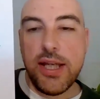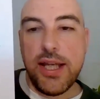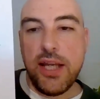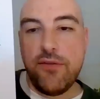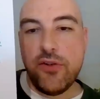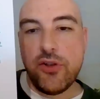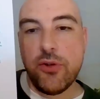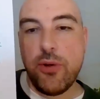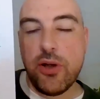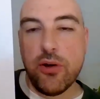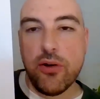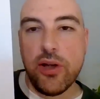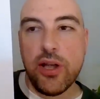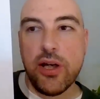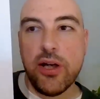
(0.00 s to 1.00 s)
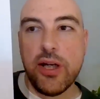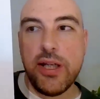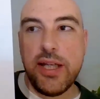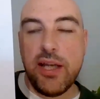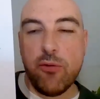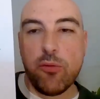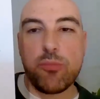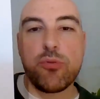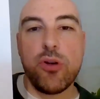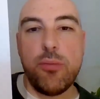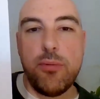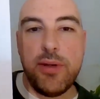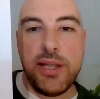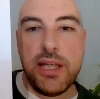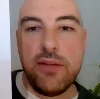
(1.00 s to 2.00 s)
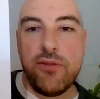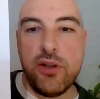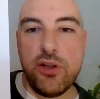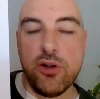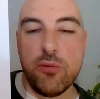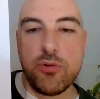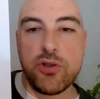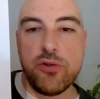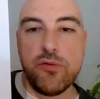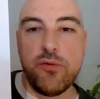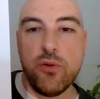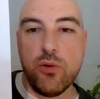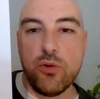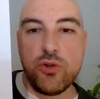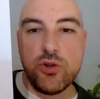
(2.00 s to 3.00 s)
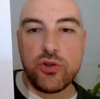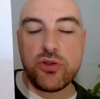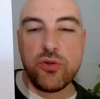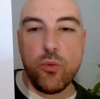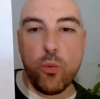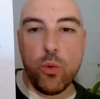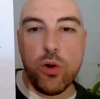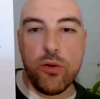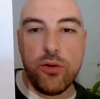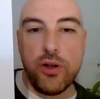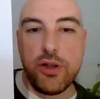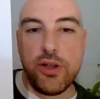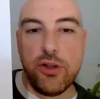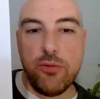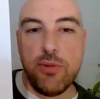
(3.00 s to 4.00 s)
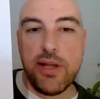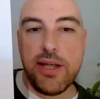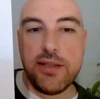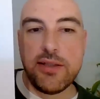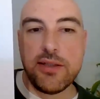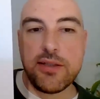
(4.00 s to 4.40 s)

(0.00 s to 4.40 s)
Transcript: If you're doing it online, it will probably give you the option for just one accumulator.